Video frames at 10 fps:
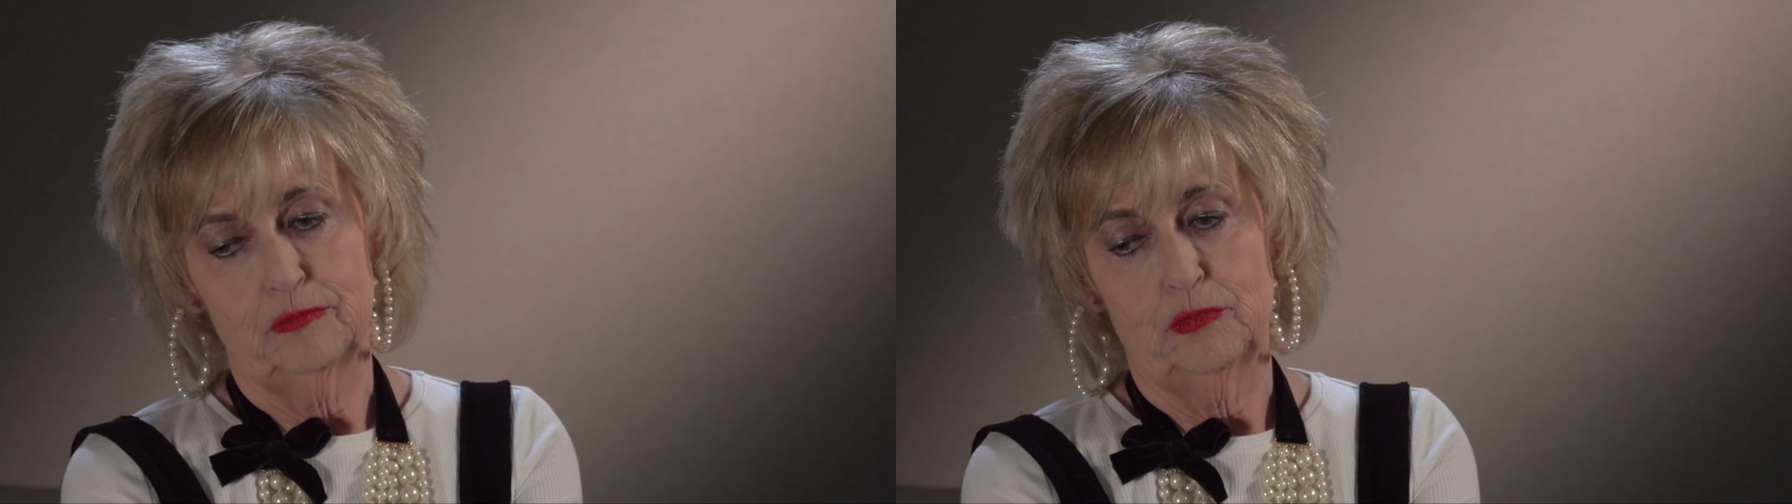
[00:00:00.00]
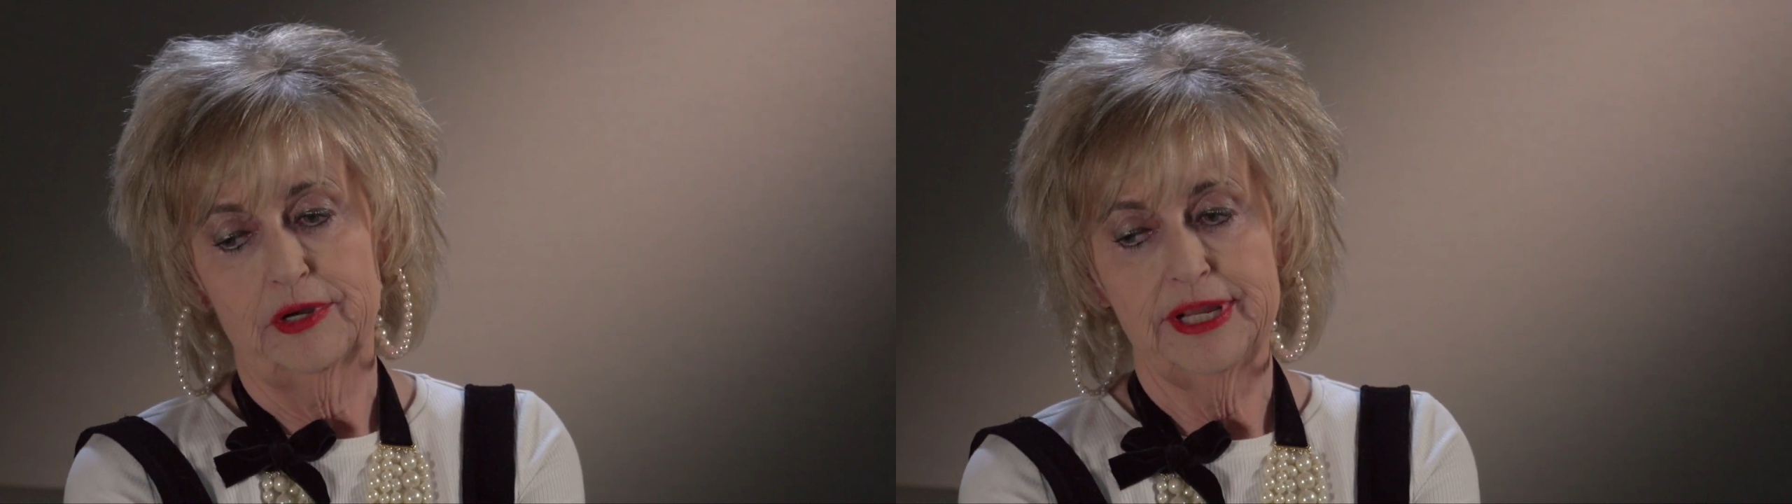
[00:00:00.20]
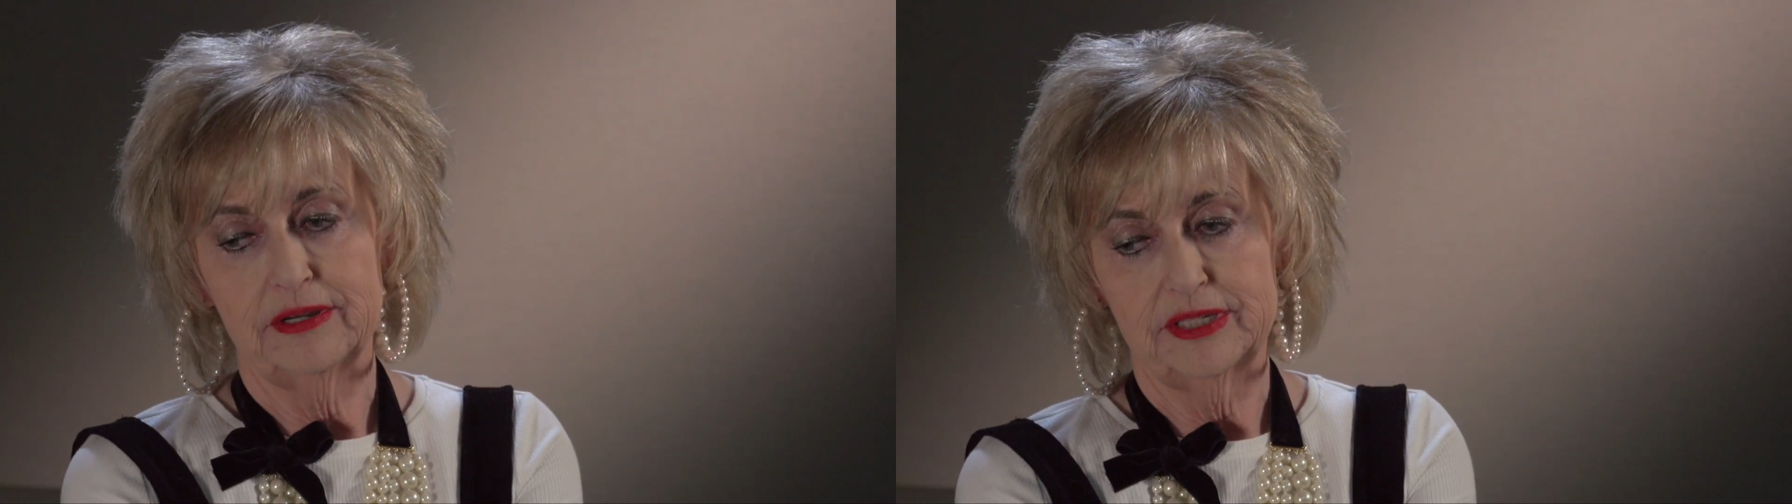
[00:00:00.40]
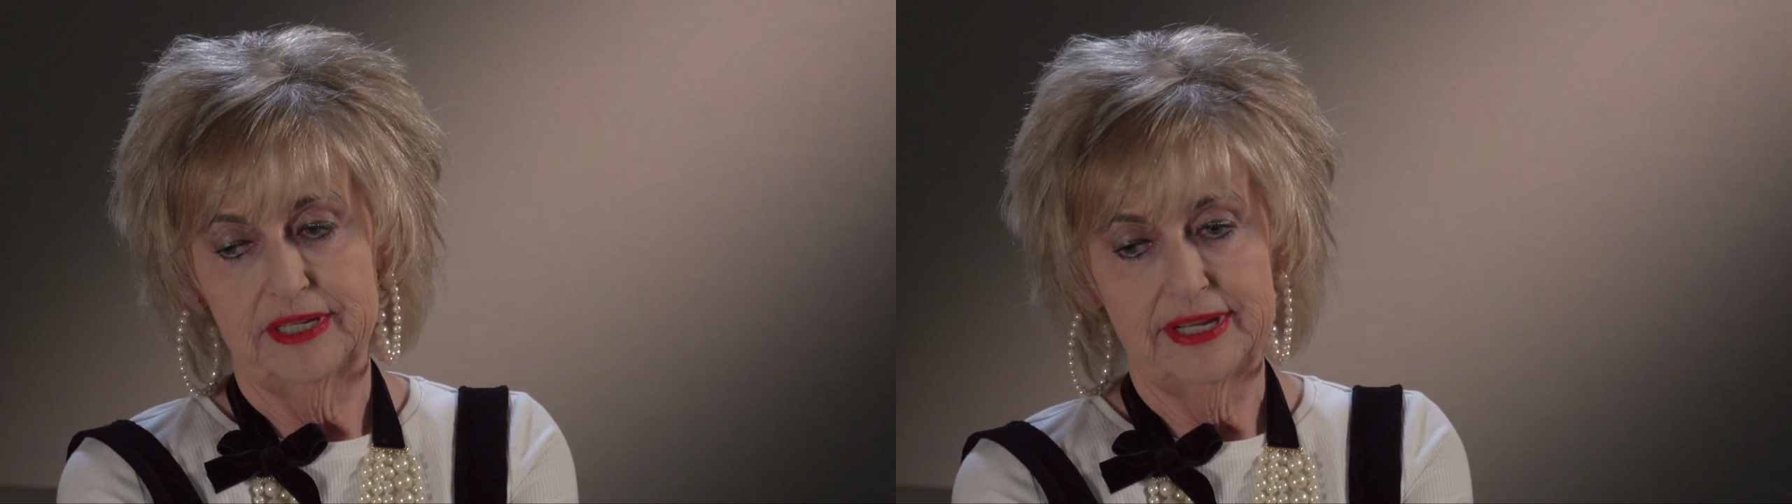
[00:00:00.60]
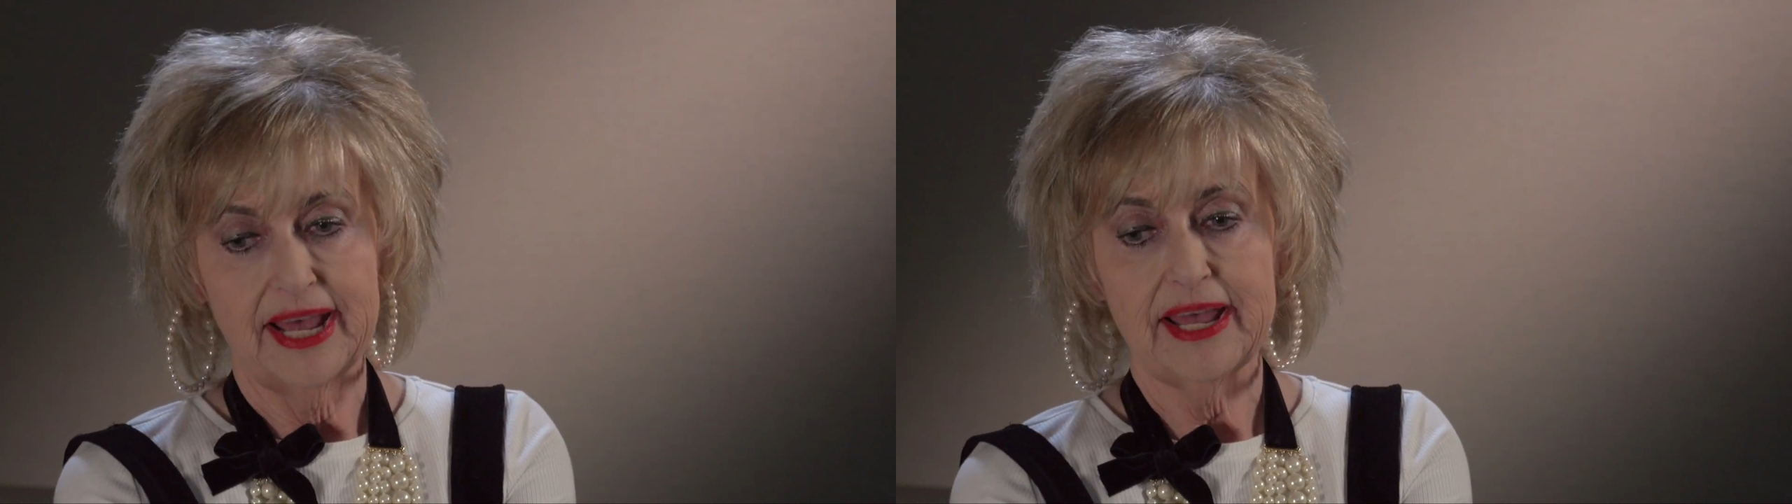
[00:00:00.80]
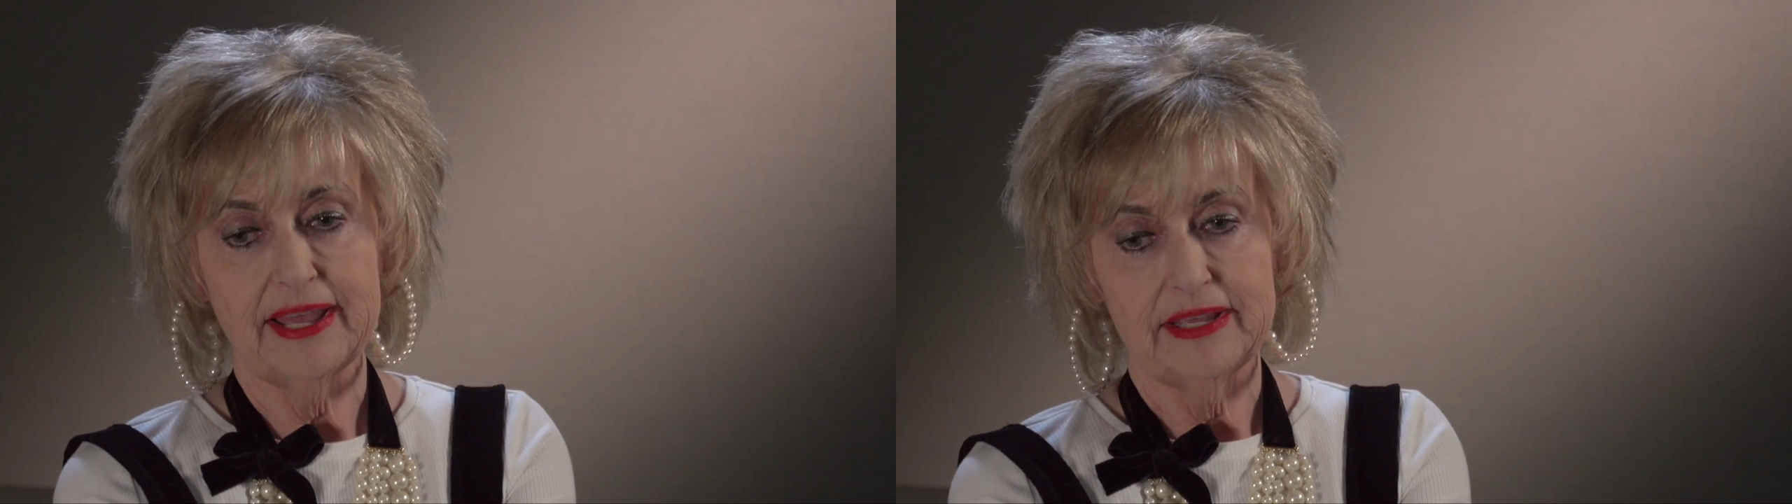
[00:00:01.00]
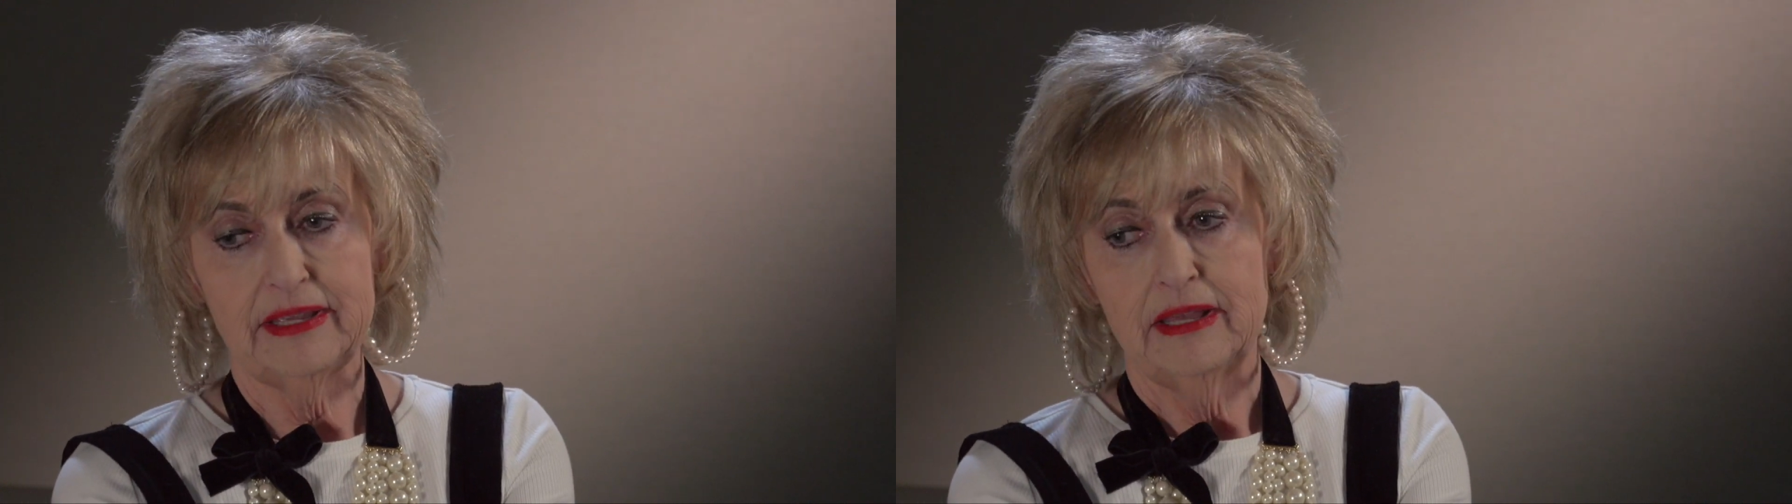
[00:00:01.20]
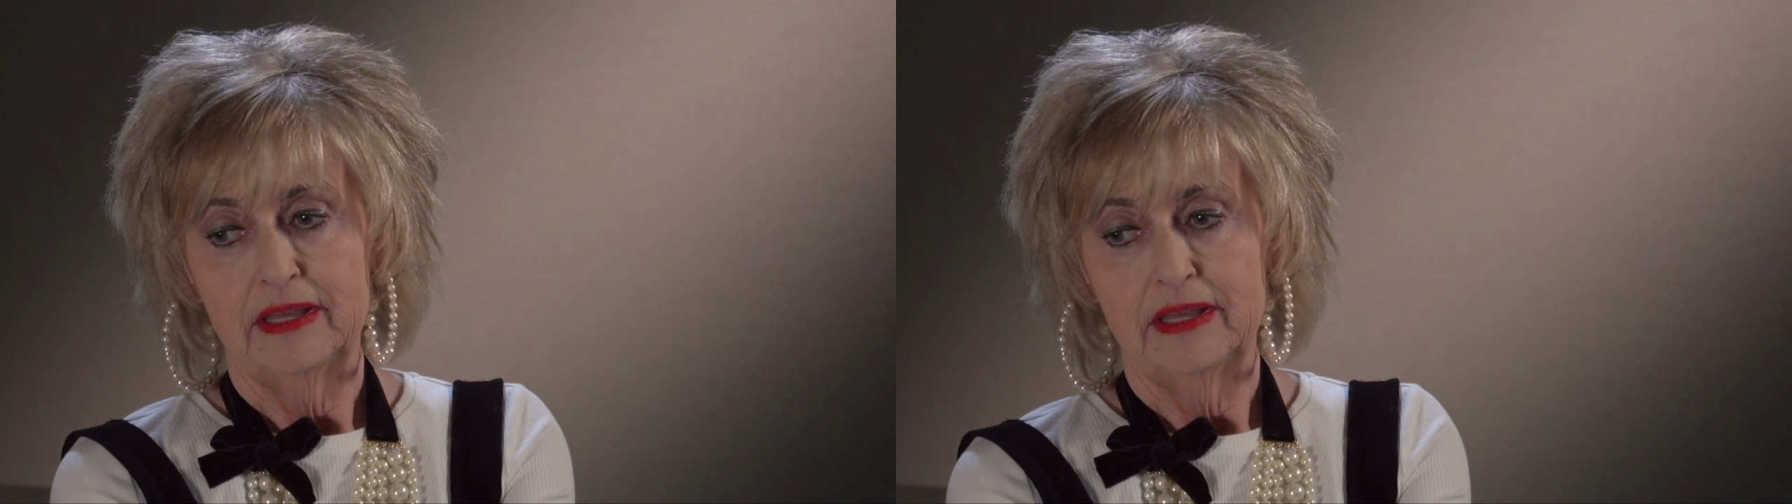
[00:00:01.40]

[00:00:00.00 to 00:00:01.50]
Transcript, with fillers: were here today,